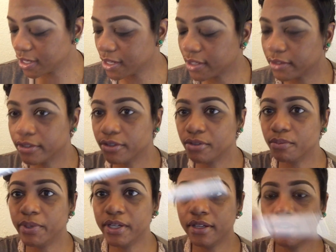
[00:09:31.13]
take a little
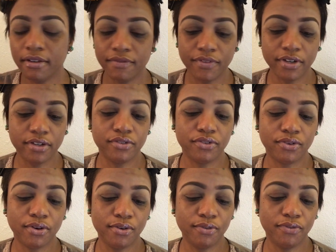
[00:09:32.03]
bit of the
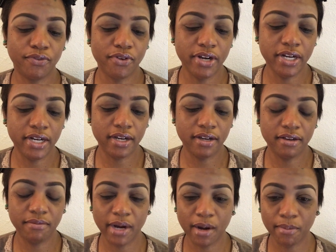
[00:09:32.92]
Control Freak
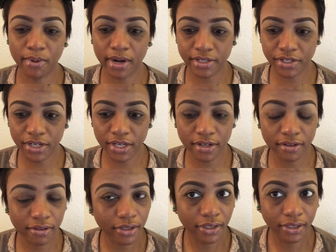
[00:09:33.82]
um, eyebrow gel.